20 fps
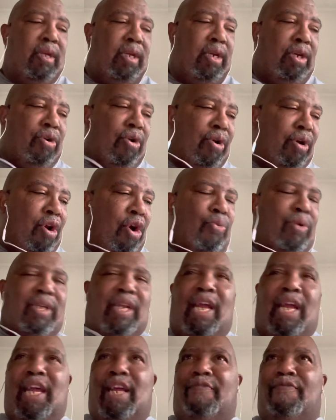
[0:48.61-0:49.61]
You know, along with the
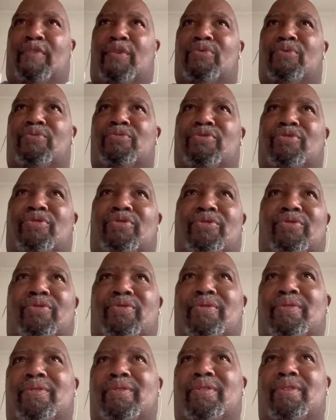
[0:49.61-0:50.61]
headphones or,
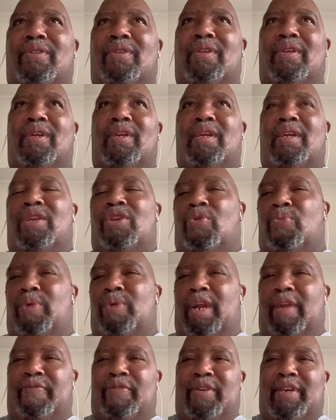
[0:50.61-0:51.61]
you know,
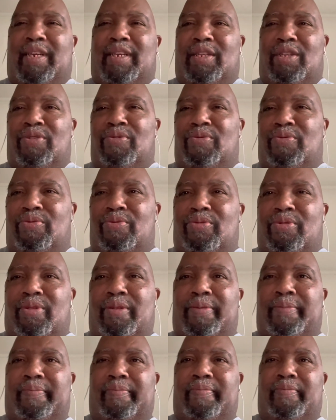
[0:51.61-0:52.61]
whatever you need to use.
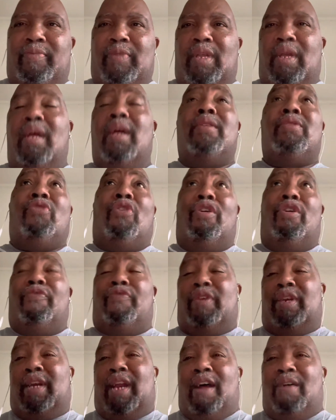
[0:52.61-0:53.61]
Sorry for
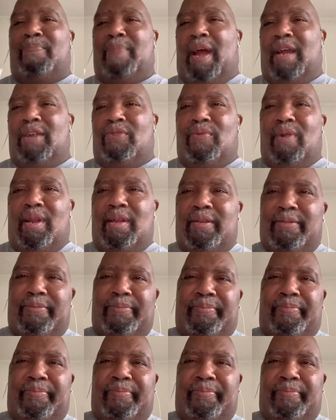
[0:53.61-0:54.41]
the loud background.